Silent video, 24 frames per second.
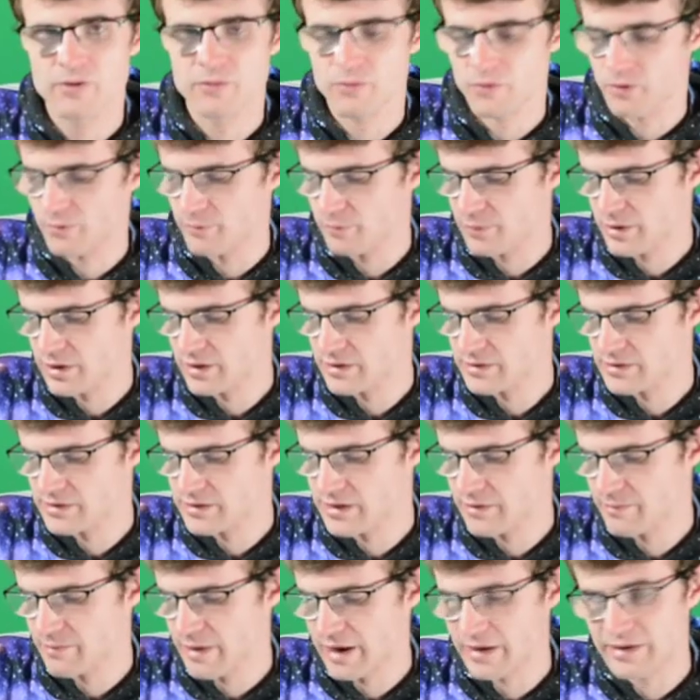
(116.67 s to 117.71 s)
where B is
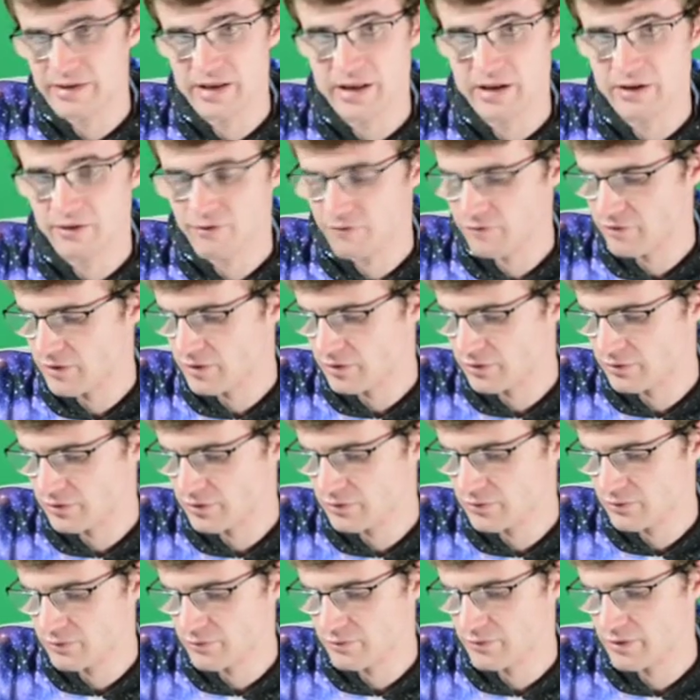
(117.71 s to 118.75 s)
the magnetic field,
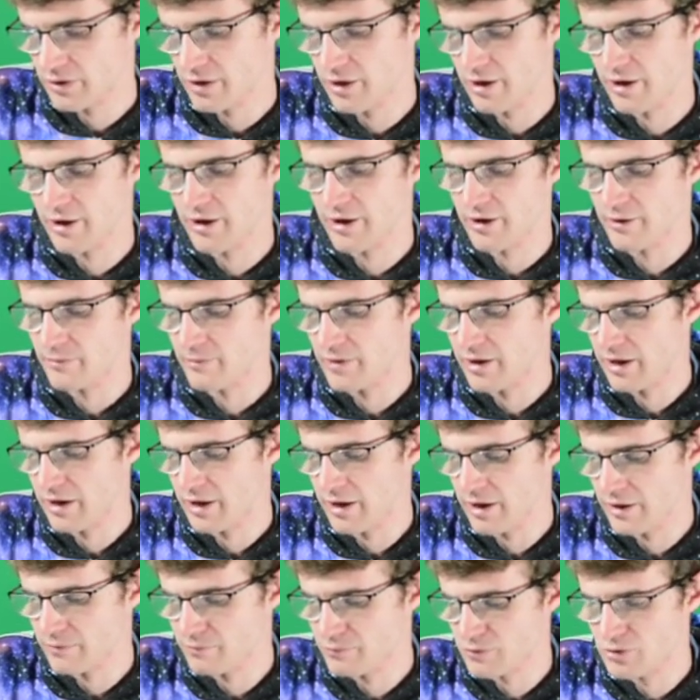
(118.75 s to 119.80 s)

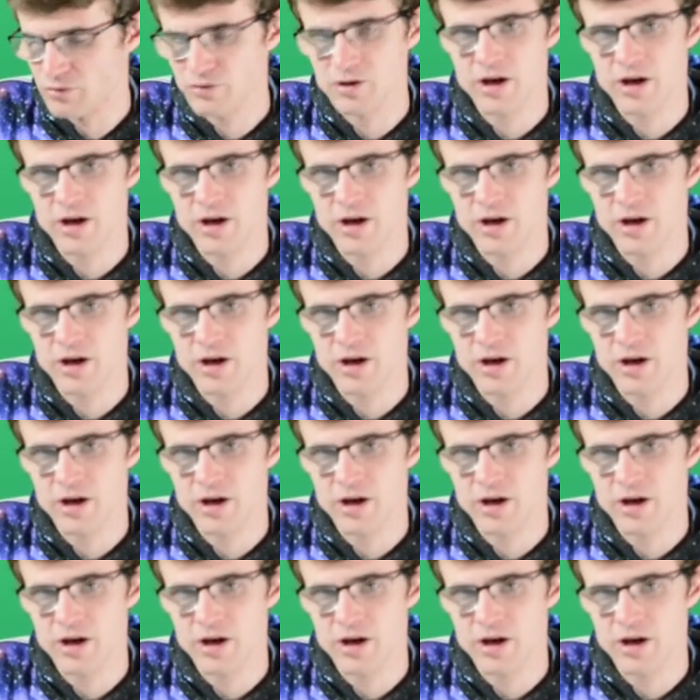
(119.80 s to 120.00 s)
and mu